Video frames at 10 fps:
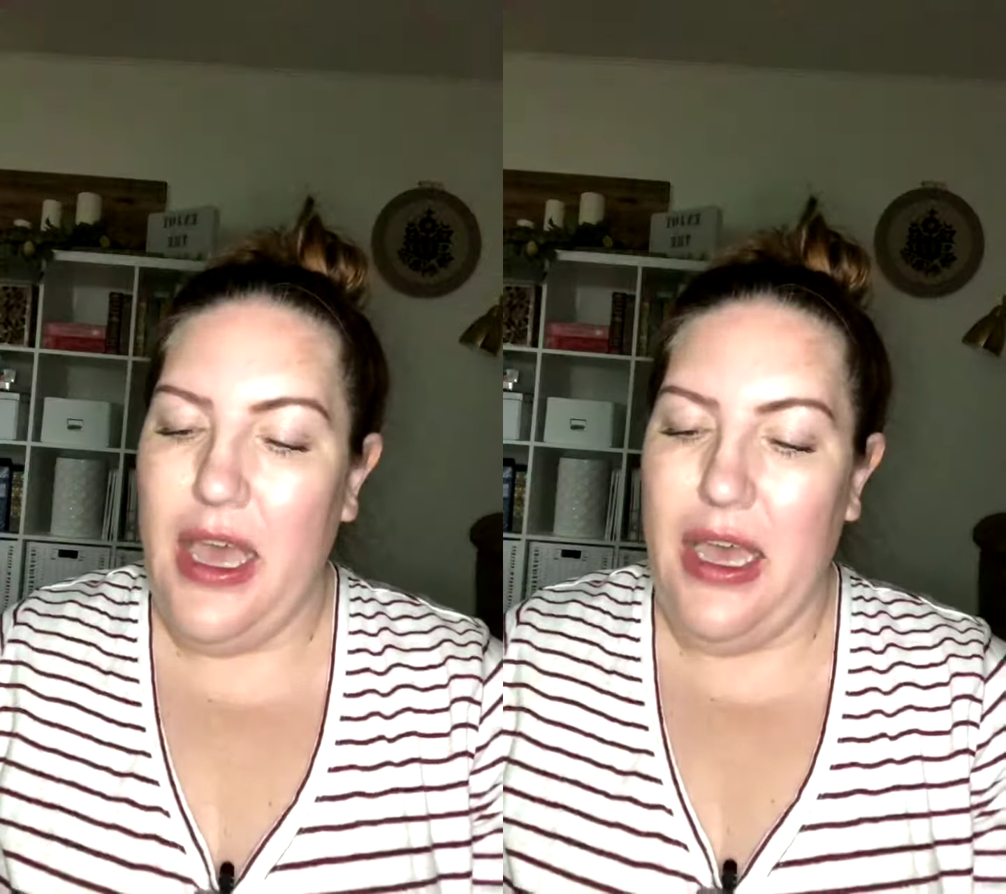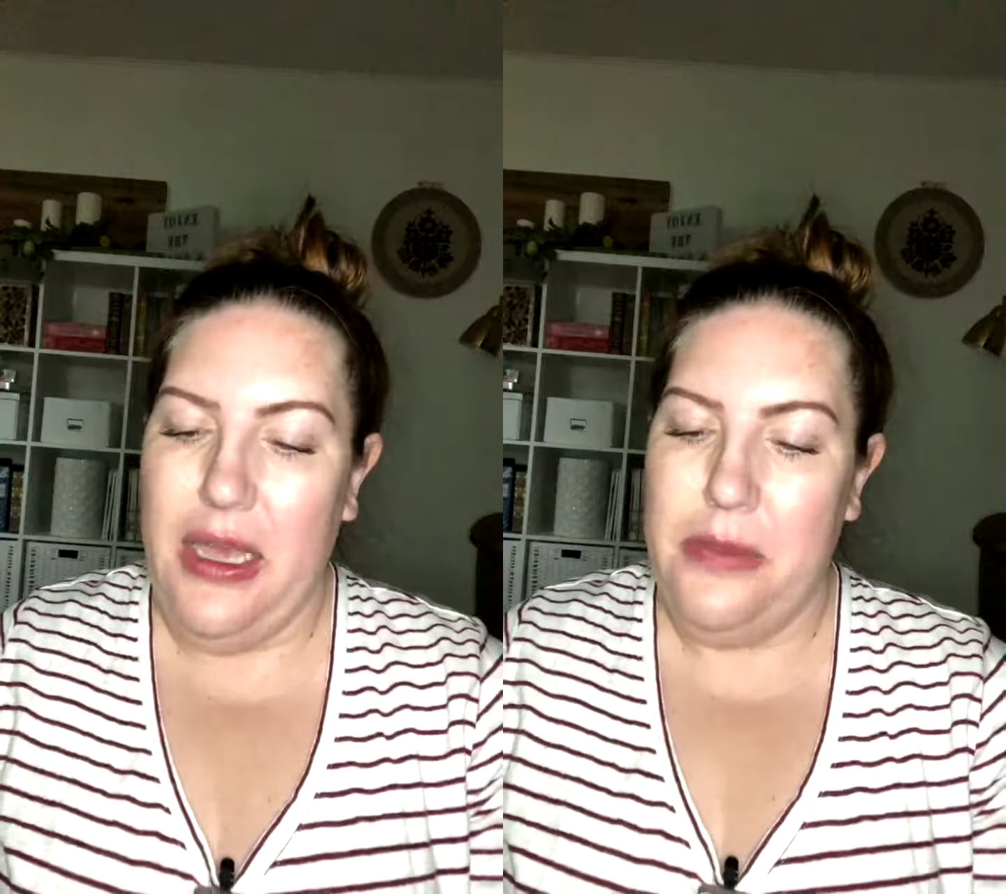
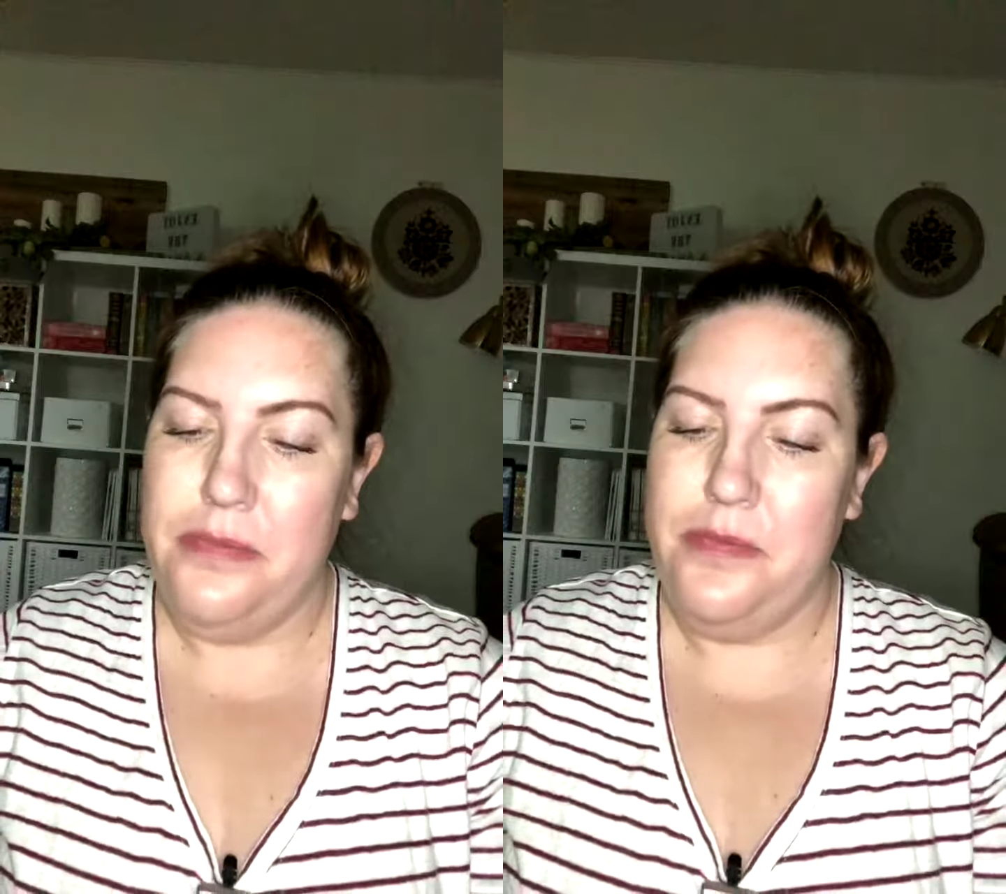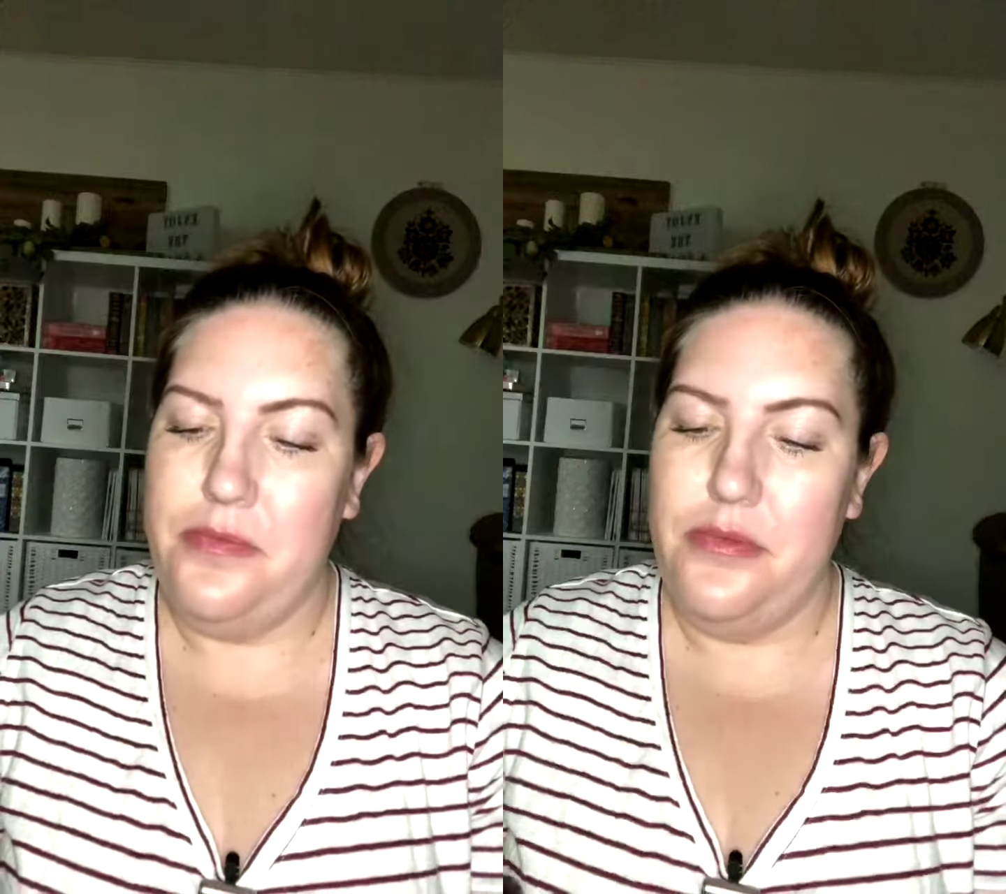
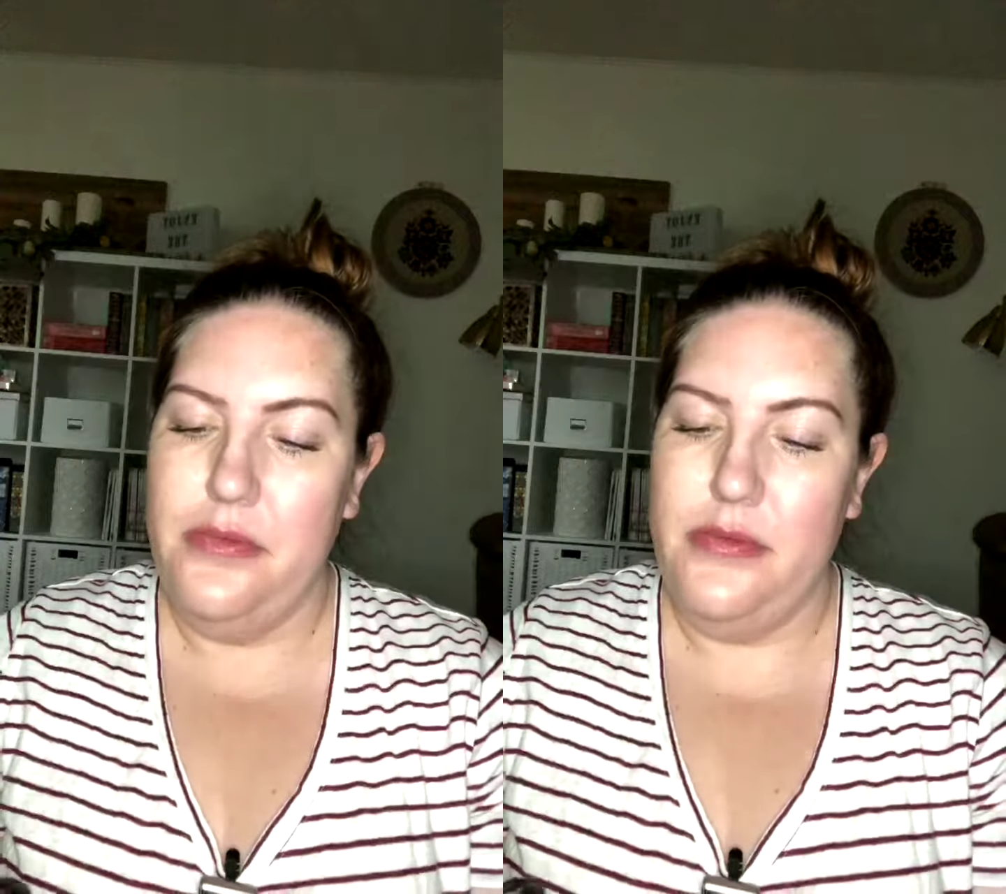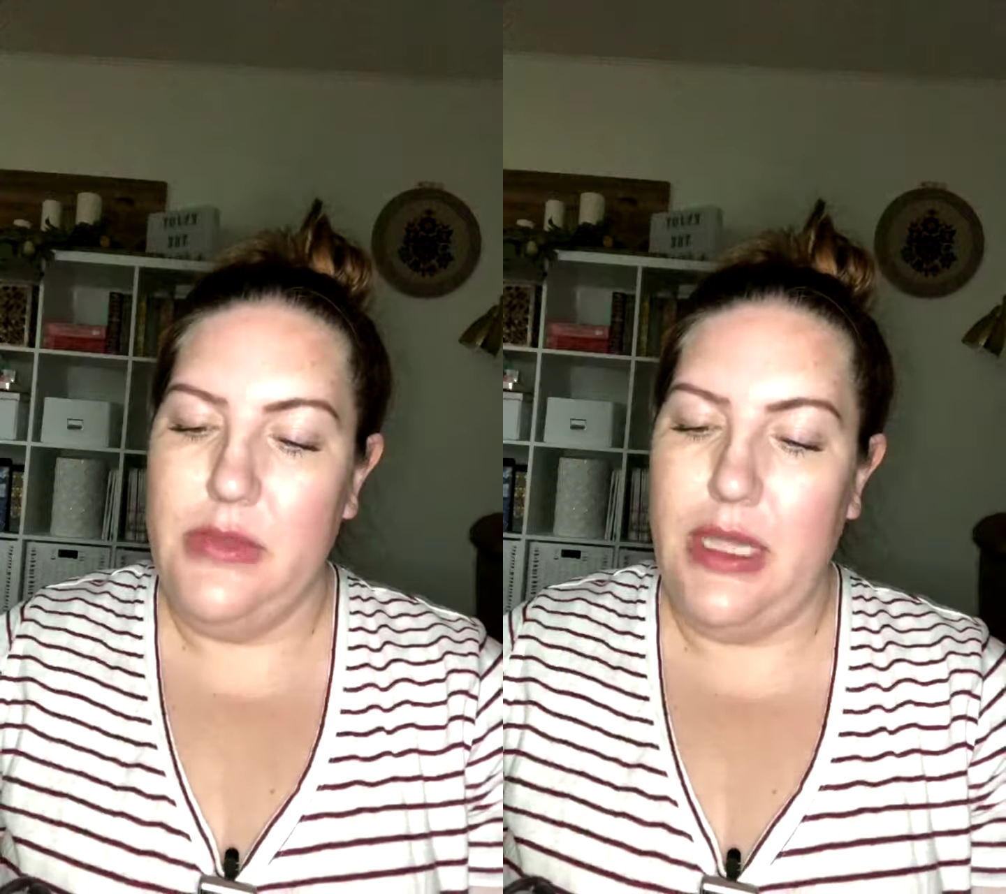I'm
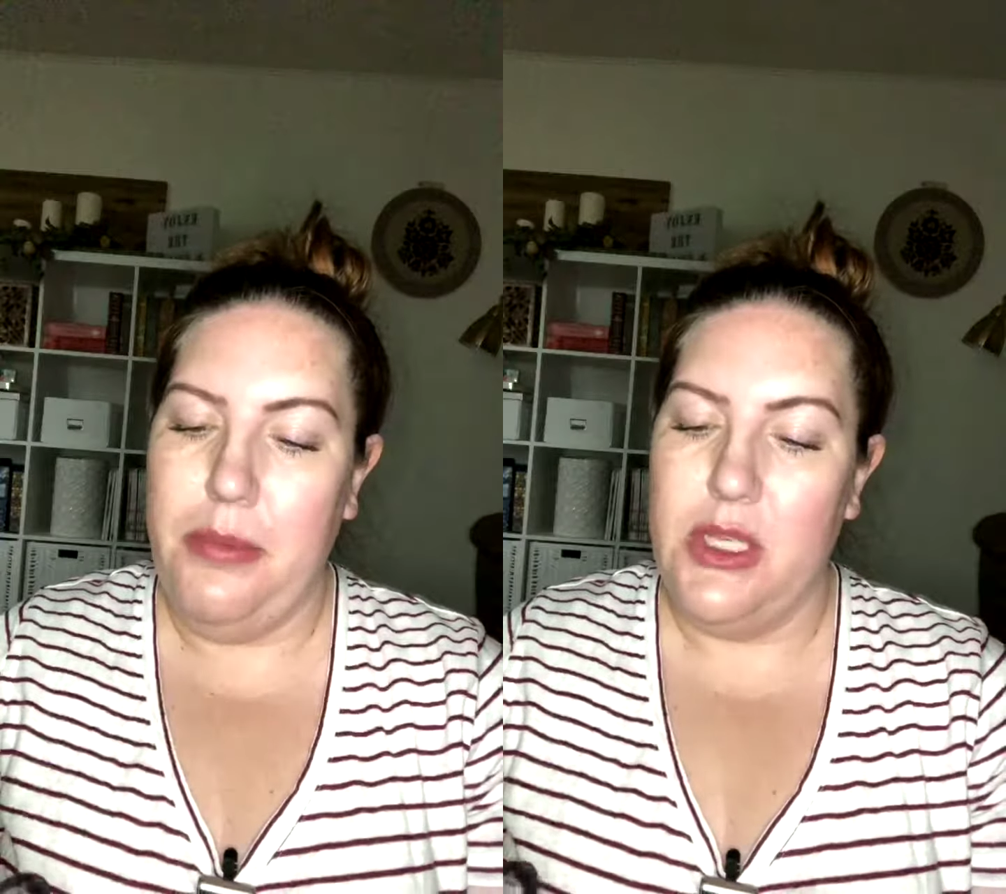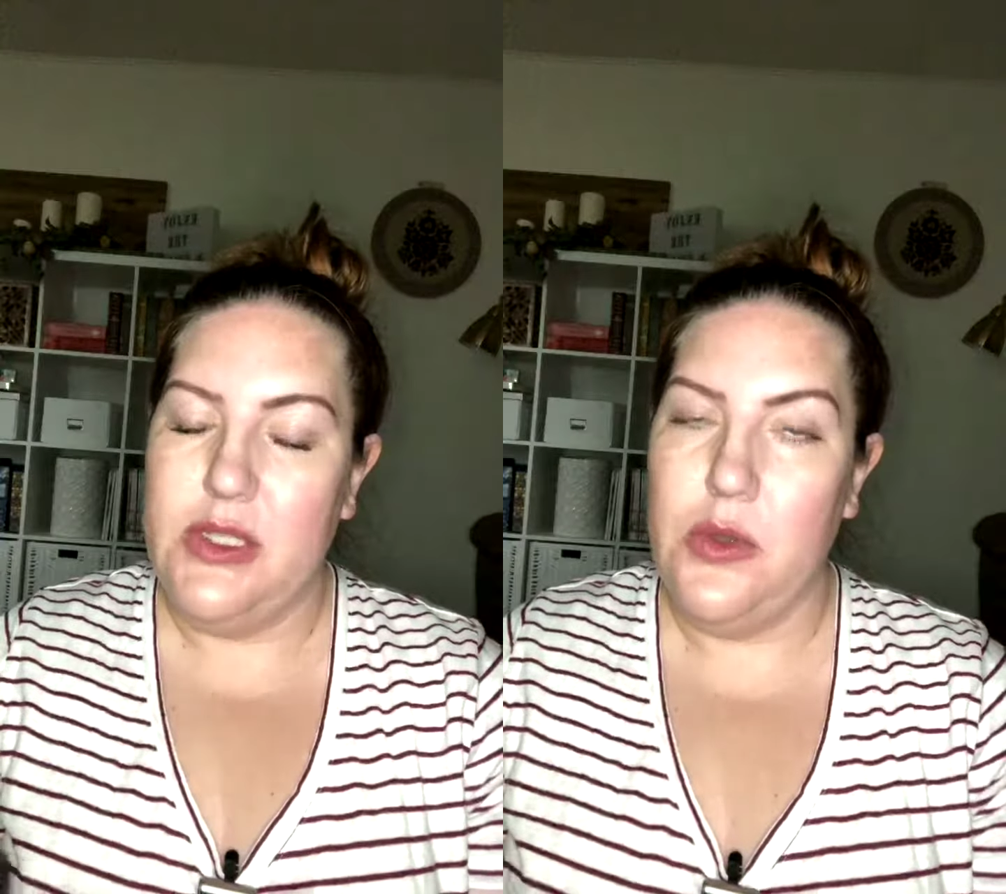
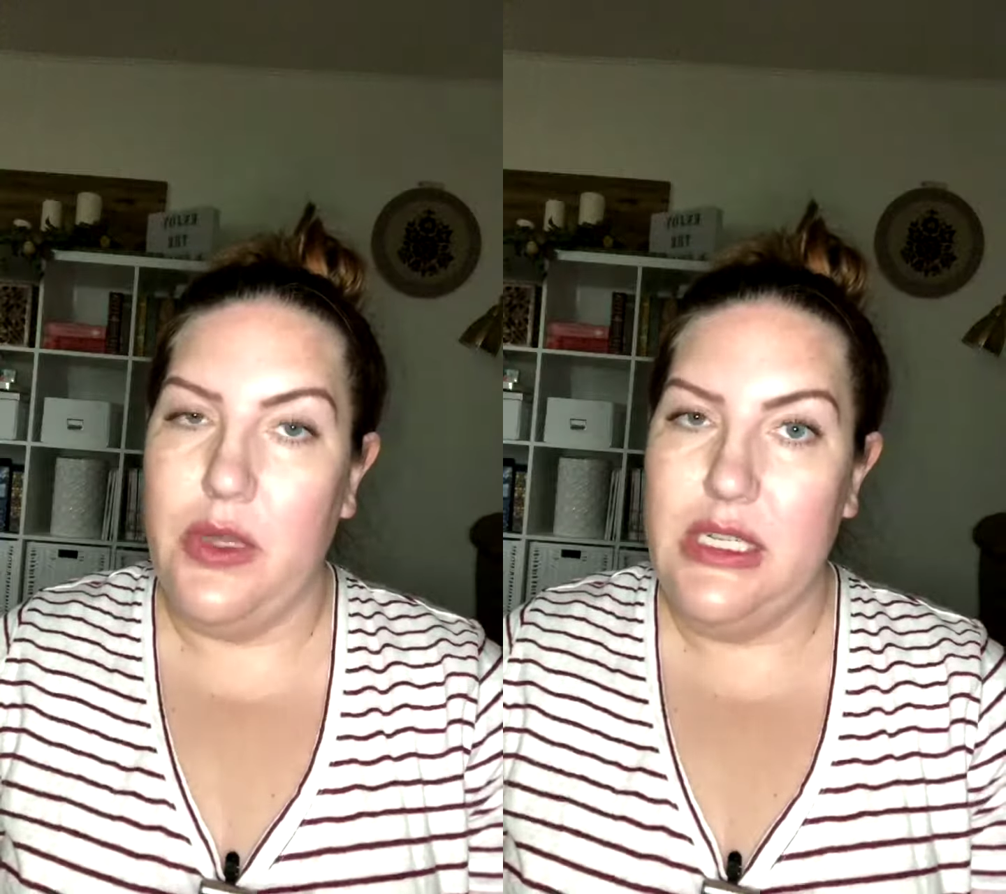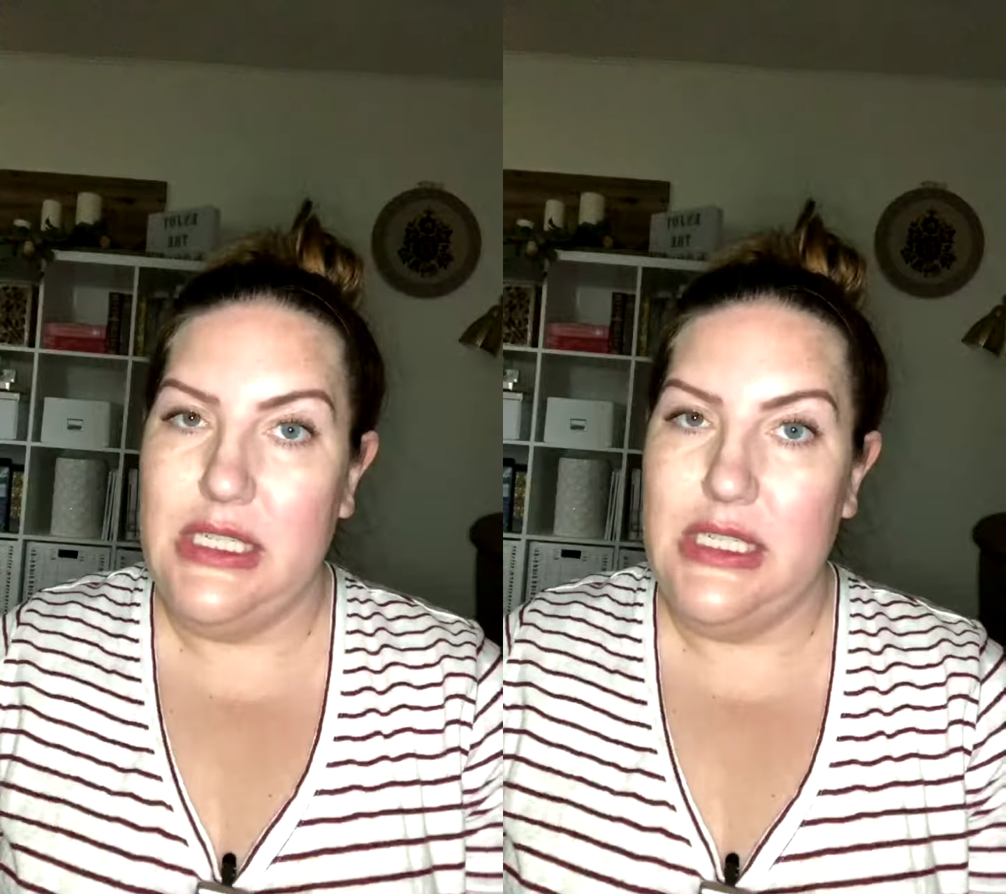also going